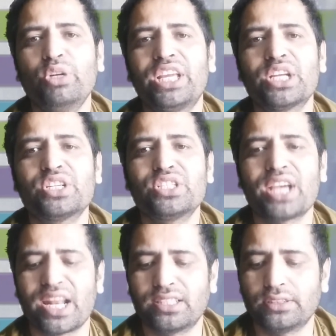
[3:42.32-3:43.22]

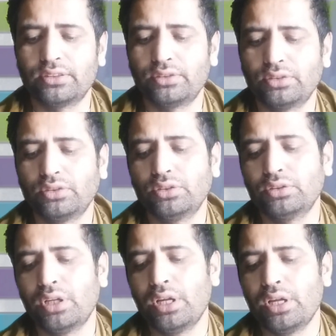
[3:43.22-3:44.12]
Communication channel.
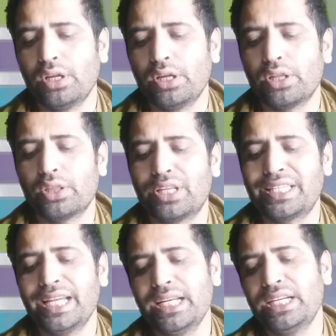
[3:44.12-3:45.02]

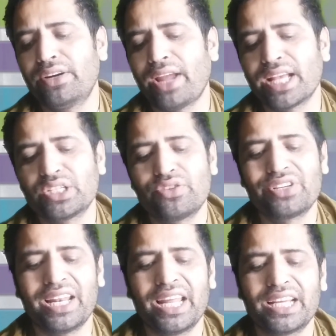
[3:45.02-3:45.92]
The sender has